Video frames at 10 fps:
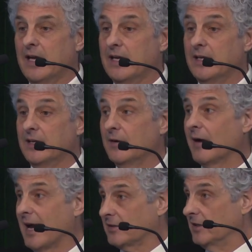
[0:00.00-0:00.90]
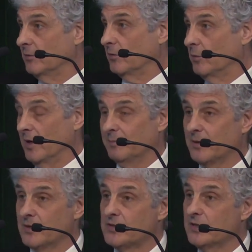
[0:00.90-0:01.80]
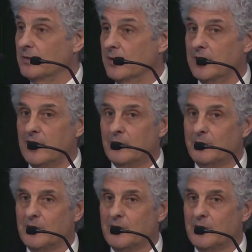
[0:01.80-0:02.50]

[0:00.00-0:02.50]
in interacting with one person or another